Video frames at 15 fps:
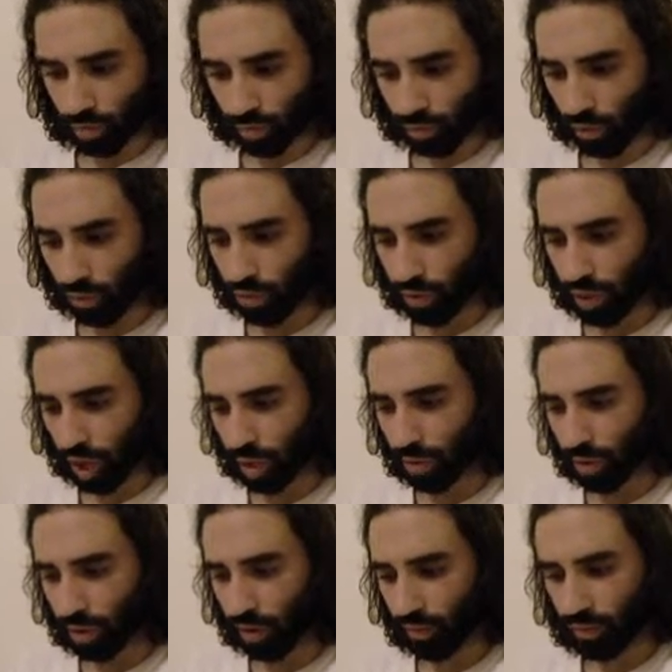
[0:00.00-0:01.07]
before the
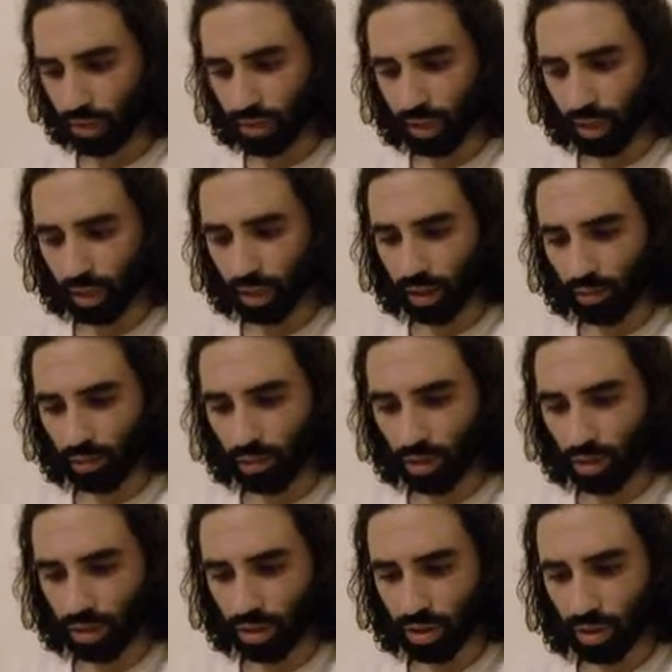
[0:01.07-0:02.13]
coming of the day of
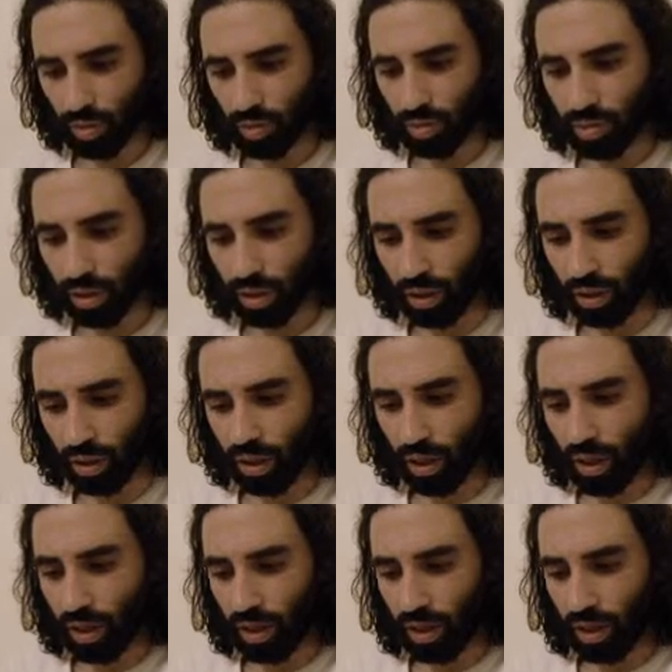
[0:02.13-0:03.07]
which there will be